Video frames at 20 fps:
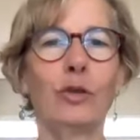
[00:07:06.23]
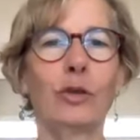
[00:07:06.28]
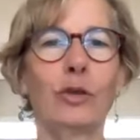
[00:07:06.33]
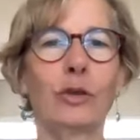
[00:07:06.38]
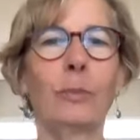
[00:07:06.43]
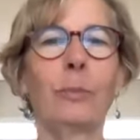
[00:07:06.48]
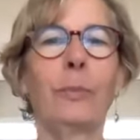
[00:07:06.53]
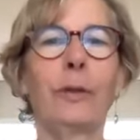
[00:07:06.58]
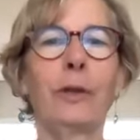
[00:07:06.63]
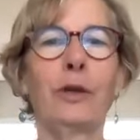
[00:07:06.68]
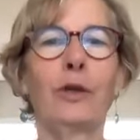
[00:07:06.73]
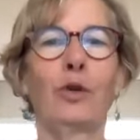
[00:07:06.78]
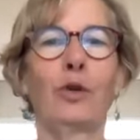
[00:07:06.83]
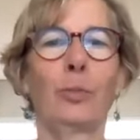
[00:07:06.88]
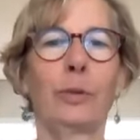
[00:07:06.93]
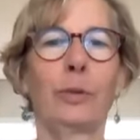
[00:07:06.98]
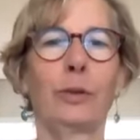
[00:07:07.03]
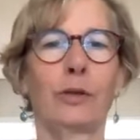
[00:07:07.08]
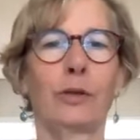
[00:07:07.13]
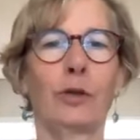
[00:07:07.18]
something
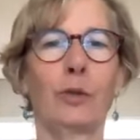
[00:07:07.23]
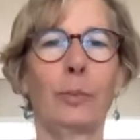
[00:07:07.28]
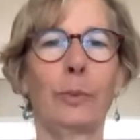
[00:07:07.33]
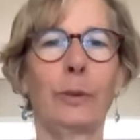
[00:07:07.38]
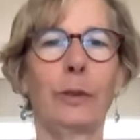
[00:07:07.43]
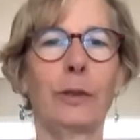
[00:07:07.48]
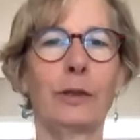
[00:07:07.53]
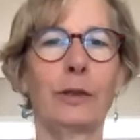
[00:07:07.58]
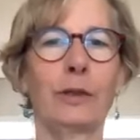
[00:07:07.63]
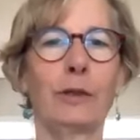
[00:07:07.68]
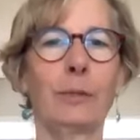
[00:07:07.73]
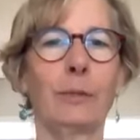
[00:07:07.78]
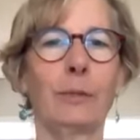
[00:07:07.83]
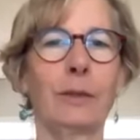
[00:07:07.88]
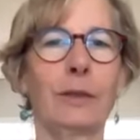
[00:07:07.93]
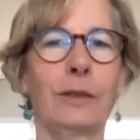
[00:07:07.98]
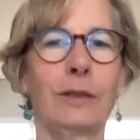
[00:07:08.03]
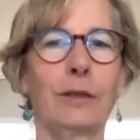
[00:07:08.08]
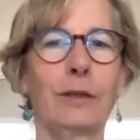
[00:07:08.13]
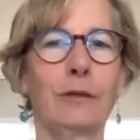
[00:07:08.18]
opens up inside
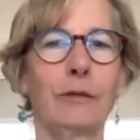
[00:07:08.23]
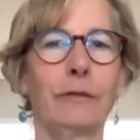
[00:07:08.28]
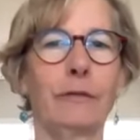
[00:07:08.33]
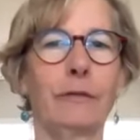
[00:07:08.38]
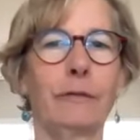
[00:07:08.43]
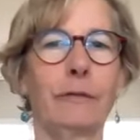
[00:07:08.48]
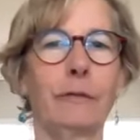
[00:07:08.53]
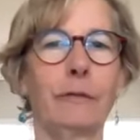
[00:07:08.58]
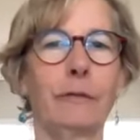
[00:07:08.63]
myself.